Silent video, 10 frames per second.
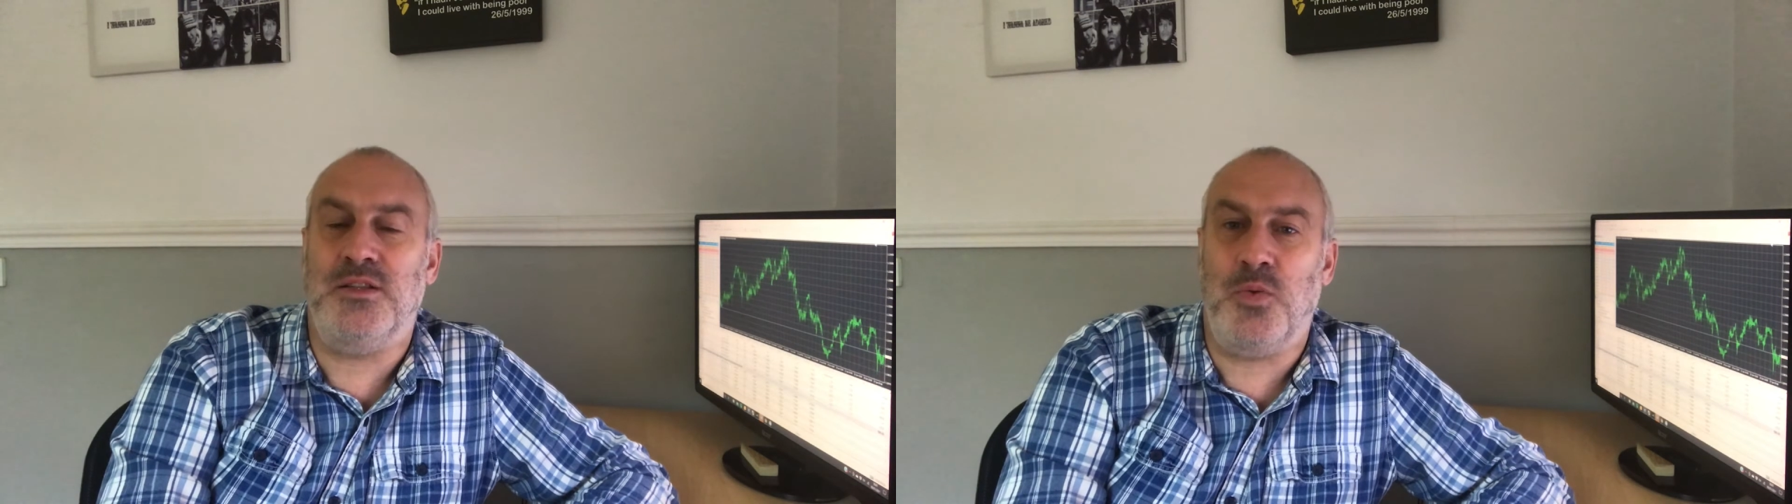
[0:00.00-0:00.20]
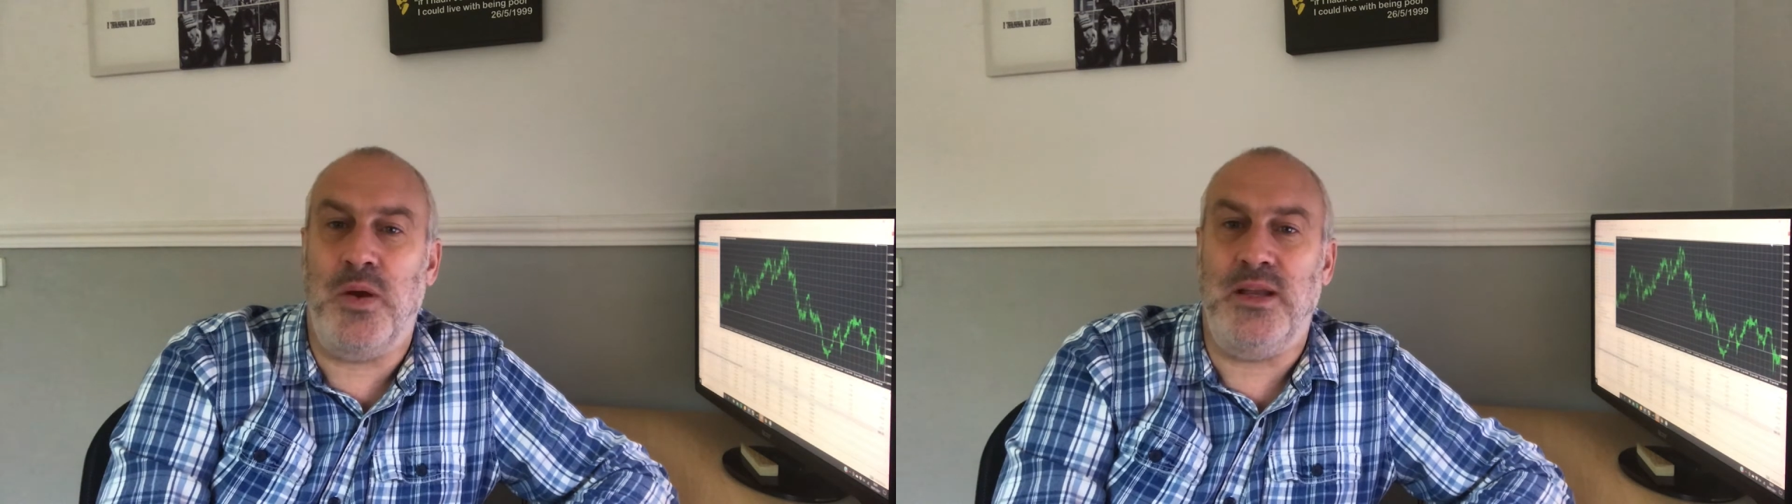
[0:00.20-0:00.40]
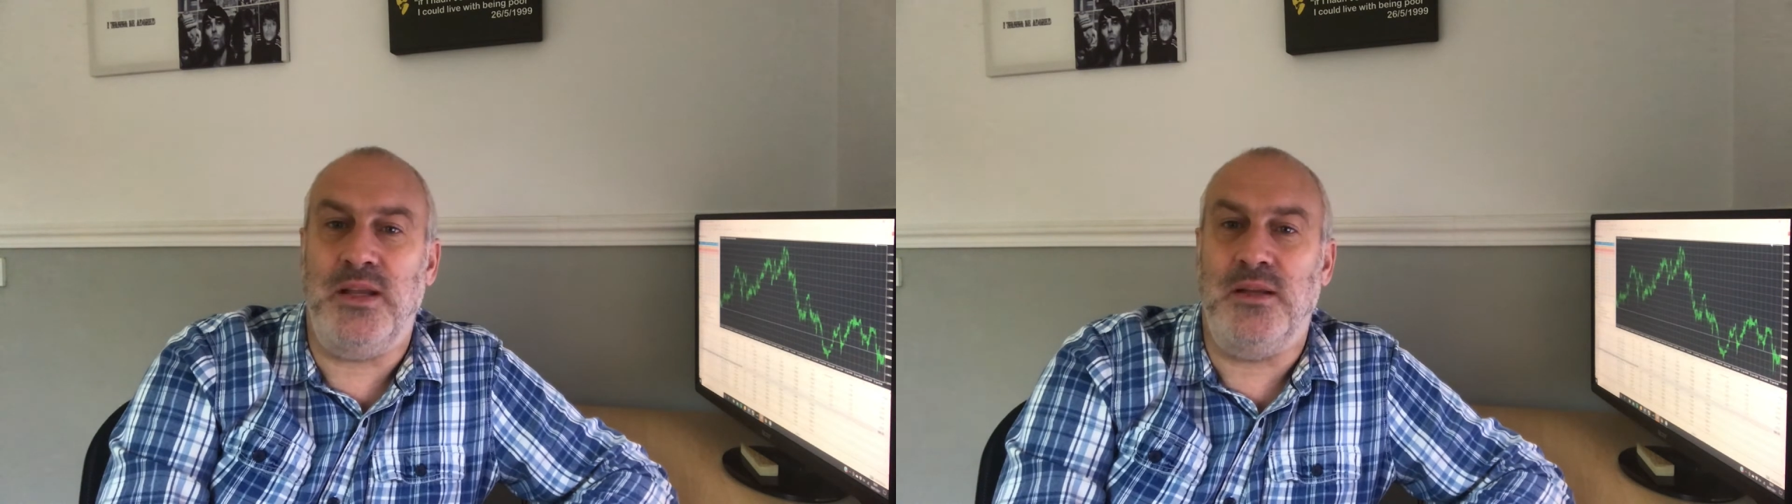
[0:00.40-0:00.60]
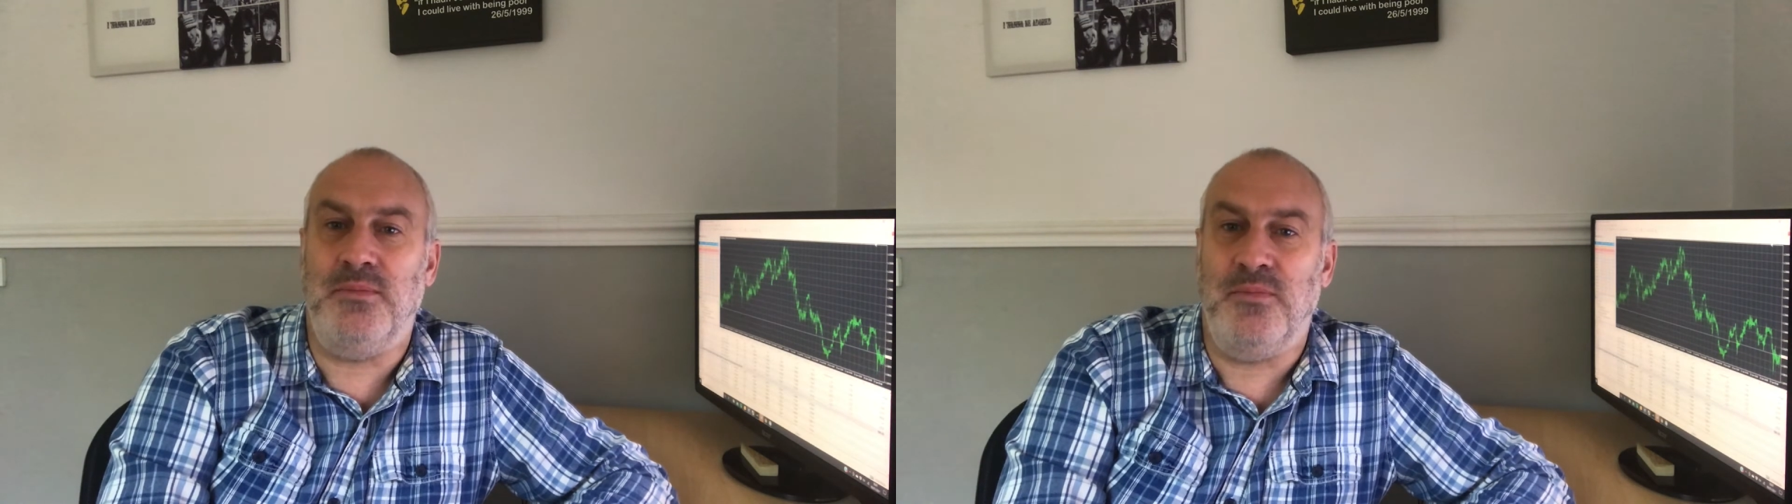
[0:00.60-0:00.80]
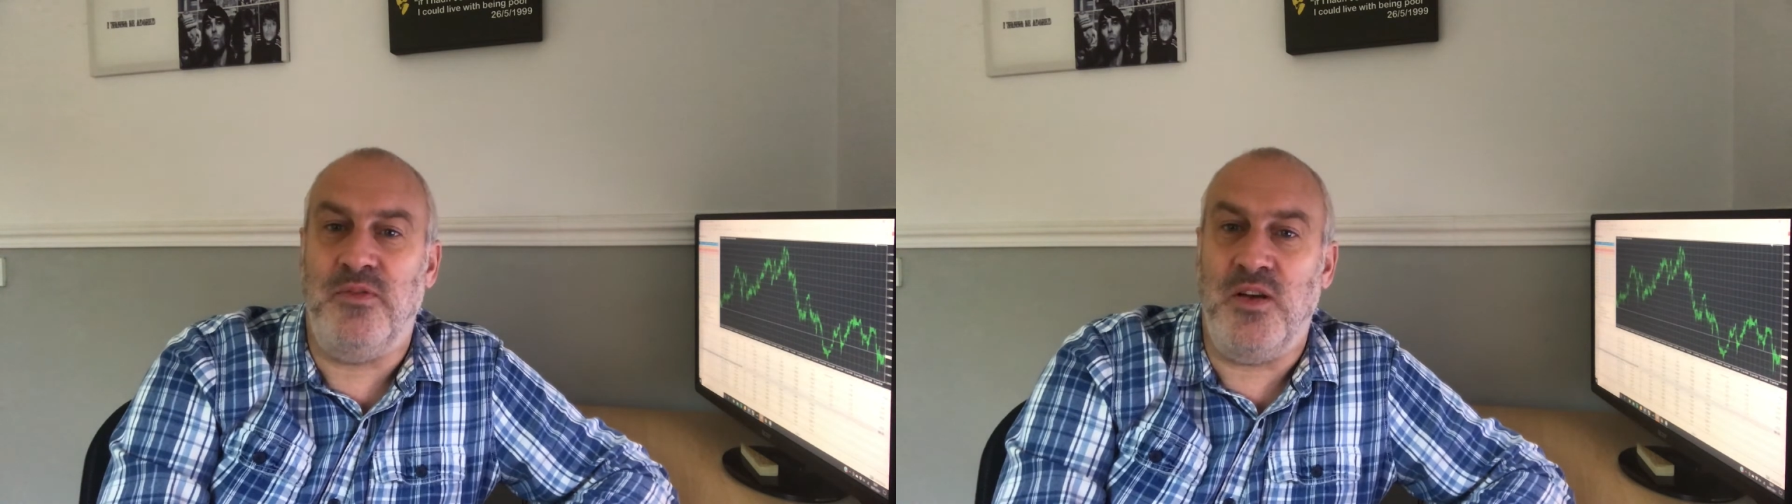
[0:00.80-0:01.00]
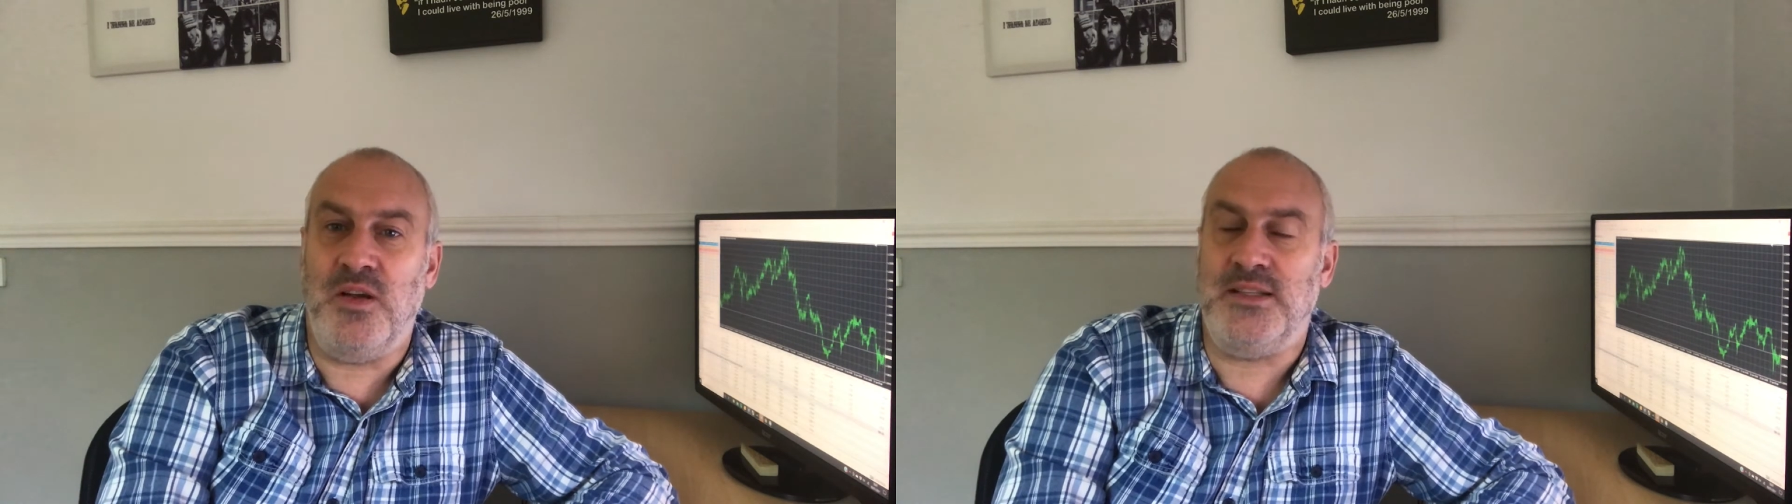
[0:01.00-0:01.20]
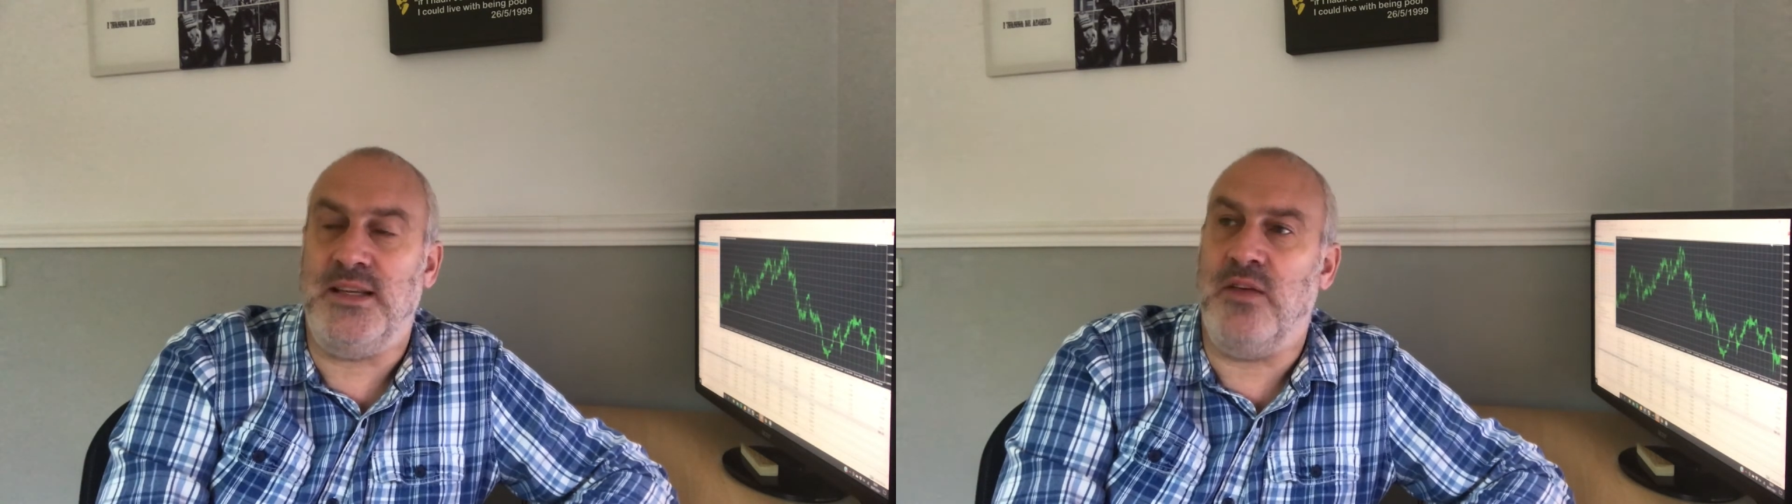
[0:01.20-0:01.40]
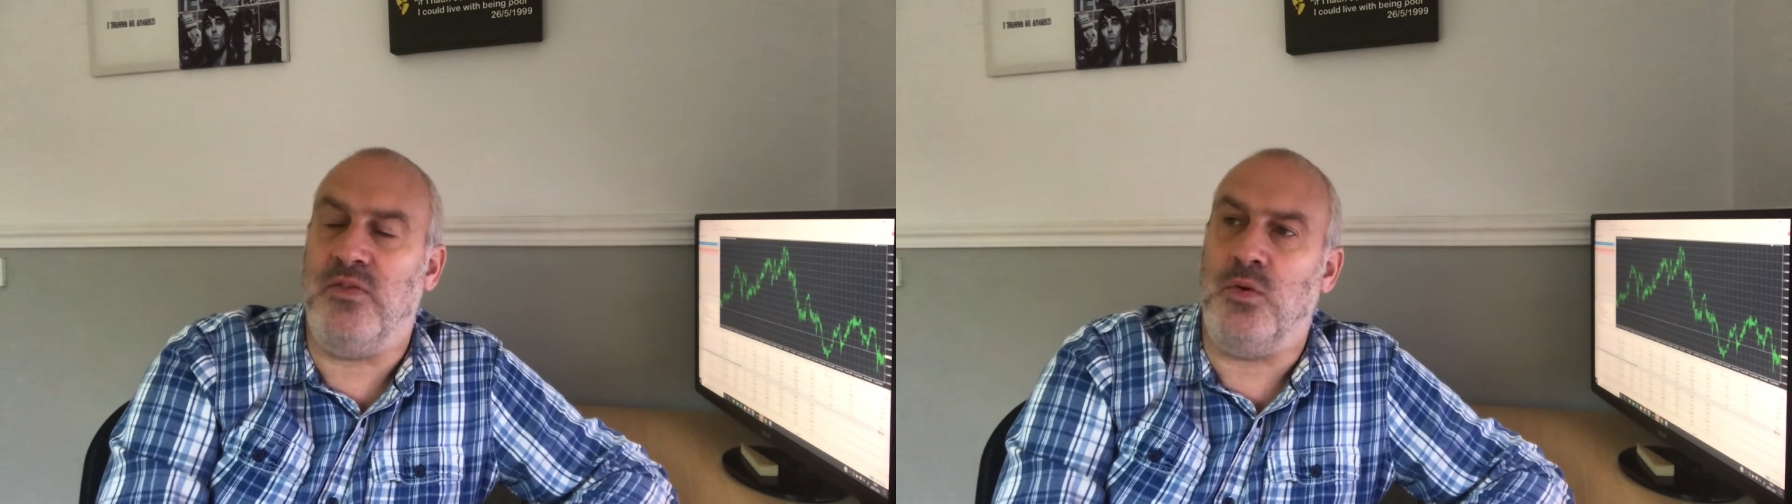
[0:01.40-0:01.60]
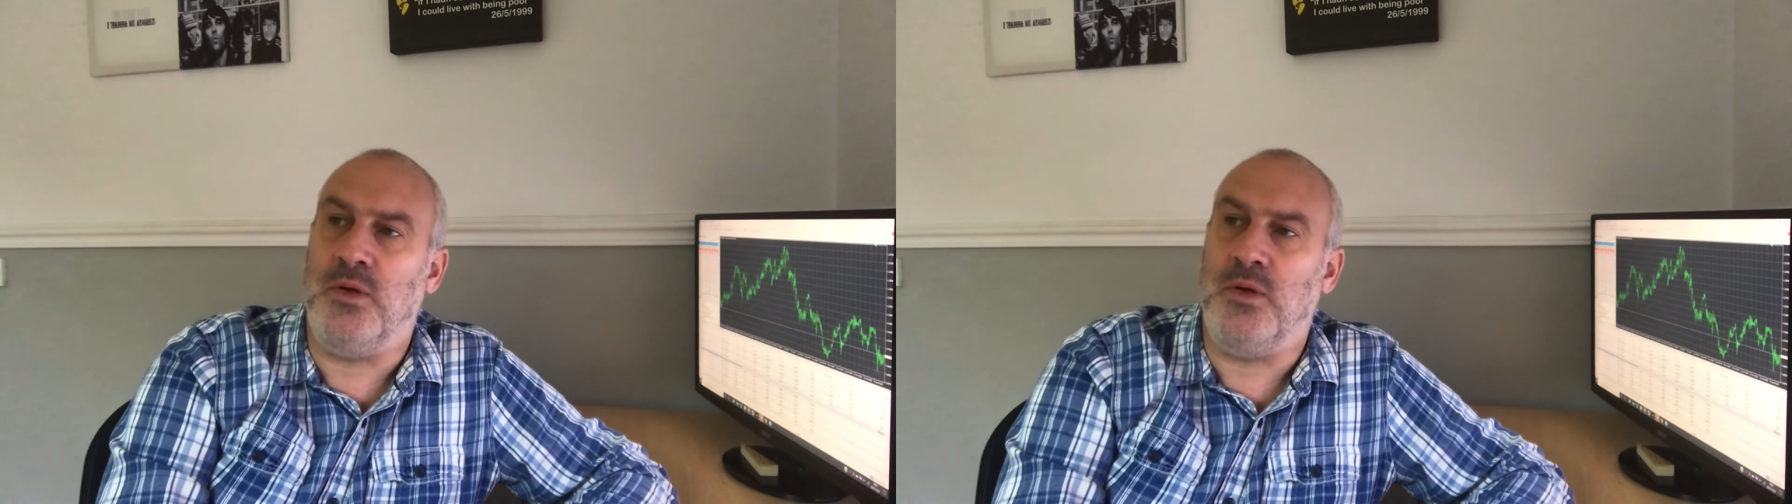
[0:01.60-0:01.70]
20, 30 level,